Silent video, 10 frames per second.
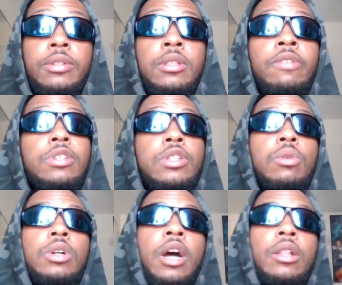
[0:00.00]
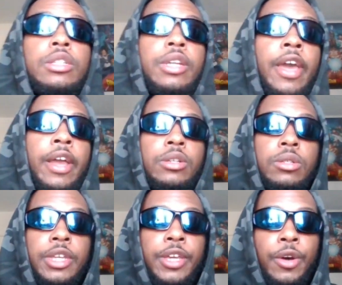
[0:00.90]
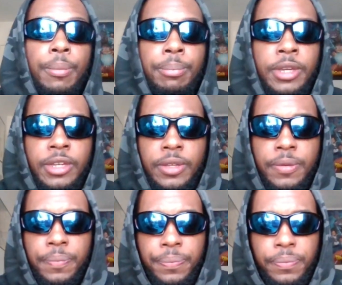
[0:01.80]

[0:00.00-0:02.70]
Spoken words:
Livingstone College actually helped me,